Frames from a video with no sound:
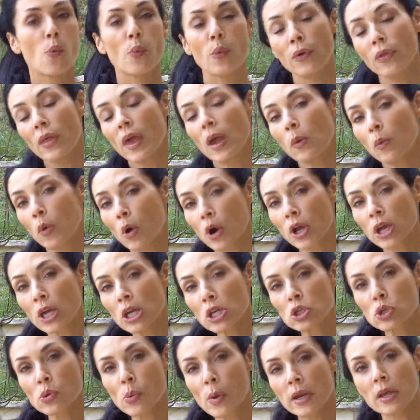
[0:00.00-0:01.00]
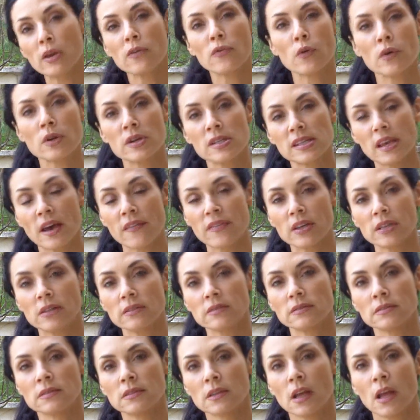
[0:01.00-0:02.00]
Were they working 24
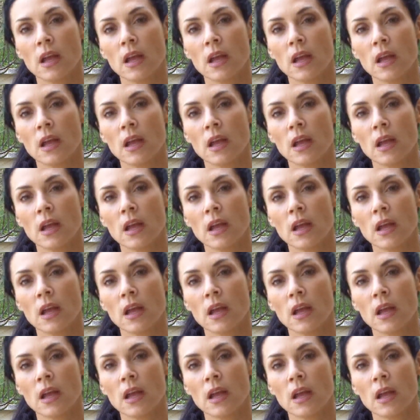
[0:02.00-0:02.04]
7?